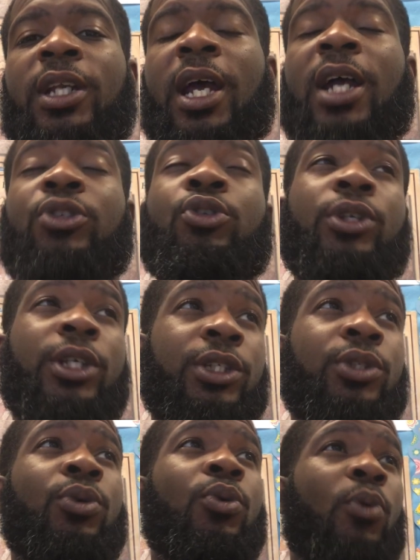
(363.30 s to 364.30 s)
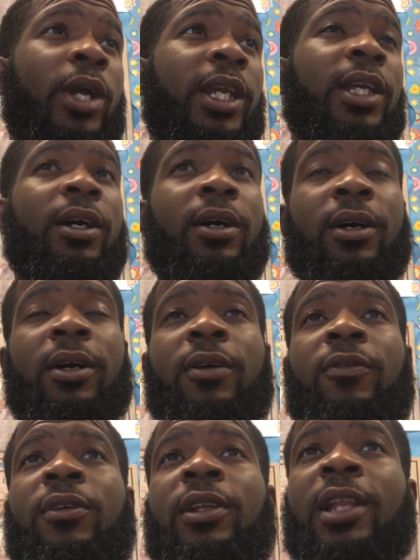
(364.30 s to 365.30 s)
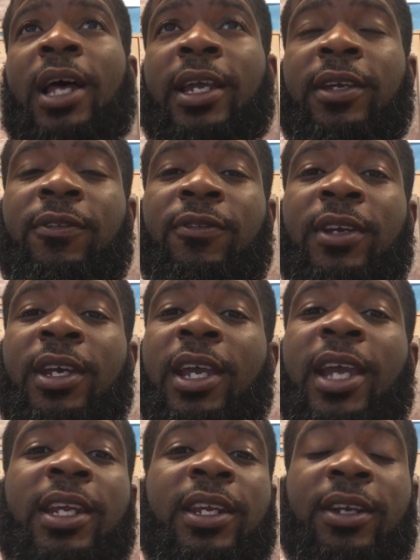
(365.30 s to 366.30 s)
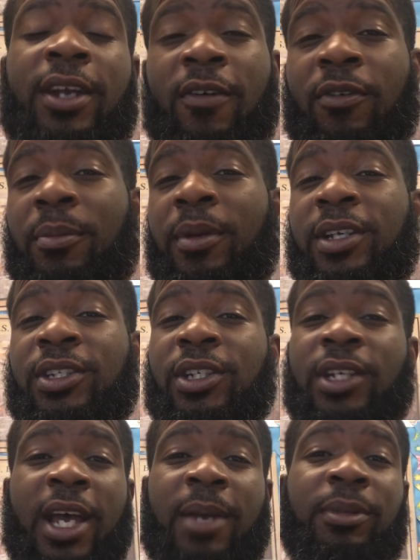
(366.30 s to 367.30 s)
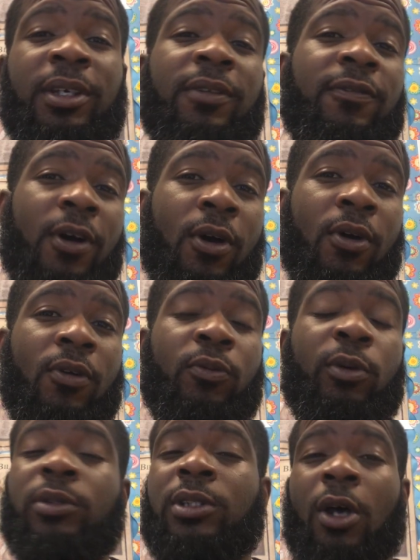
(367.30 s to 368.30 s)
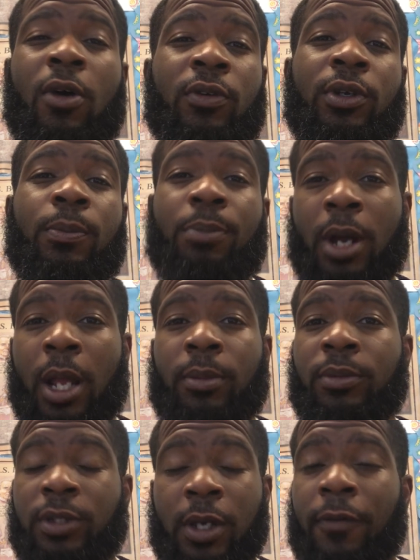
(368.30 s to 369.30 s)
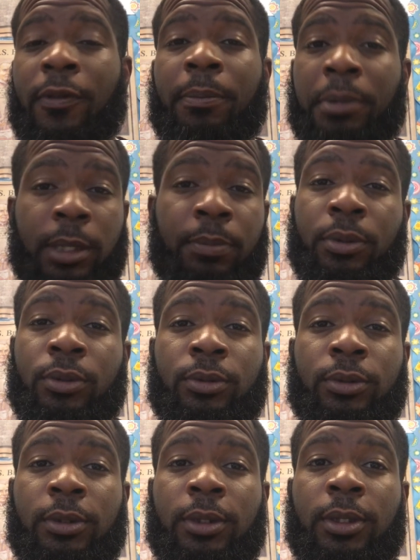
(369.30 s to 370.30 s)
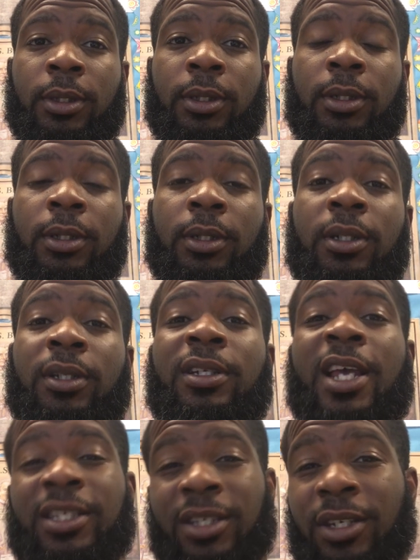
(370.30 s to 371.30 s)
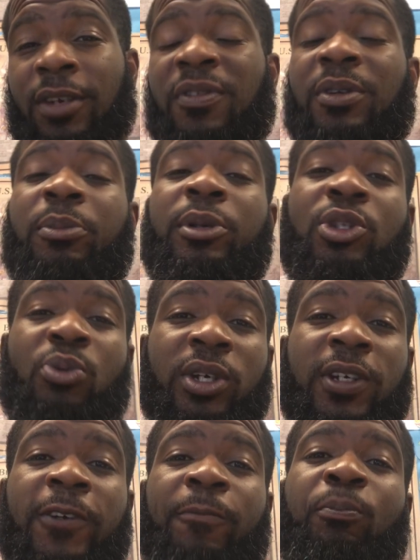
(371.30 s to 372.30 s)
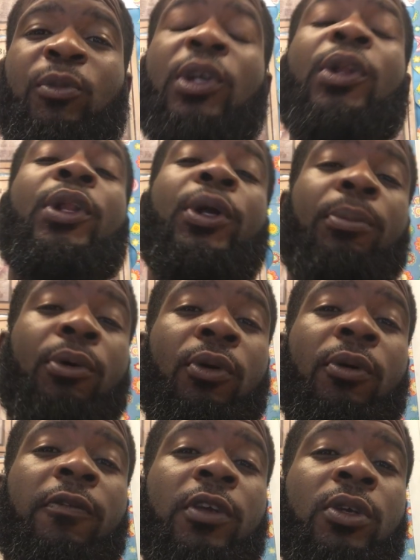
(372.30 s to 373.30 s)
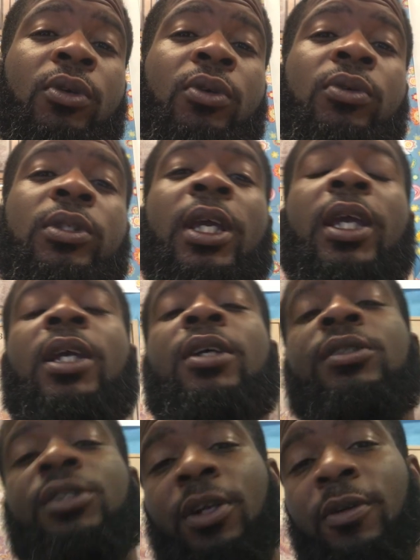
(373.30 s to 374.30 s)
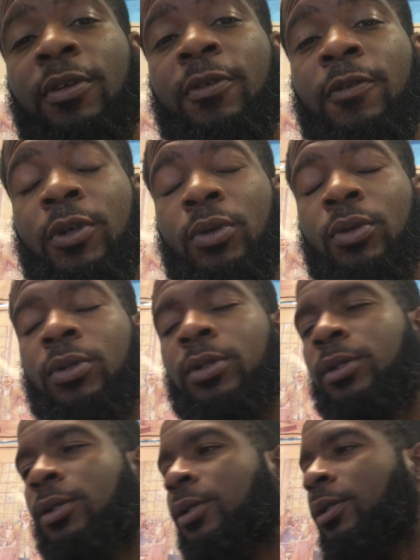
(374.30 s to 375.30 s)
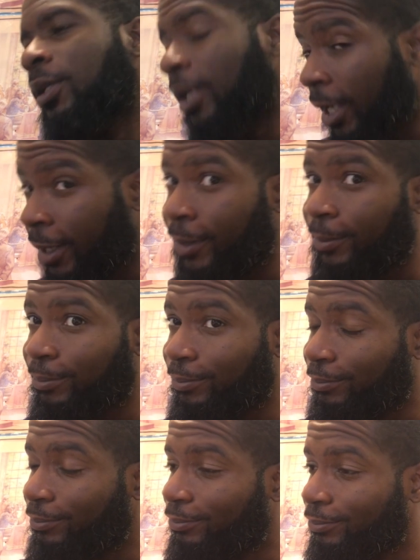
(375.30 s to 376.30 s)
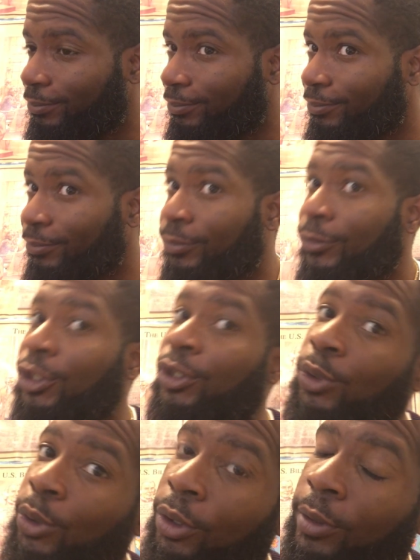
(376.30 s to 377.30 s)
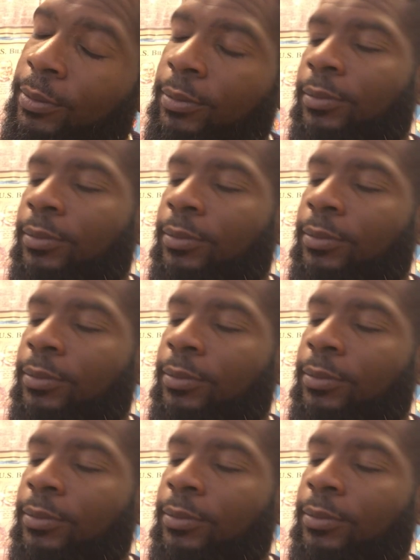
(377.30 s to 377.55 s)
in our traditional way of life and that the government should not be involved with solving the problems of the people. That's the difference between liberal views and conservative views. Got it? Sure?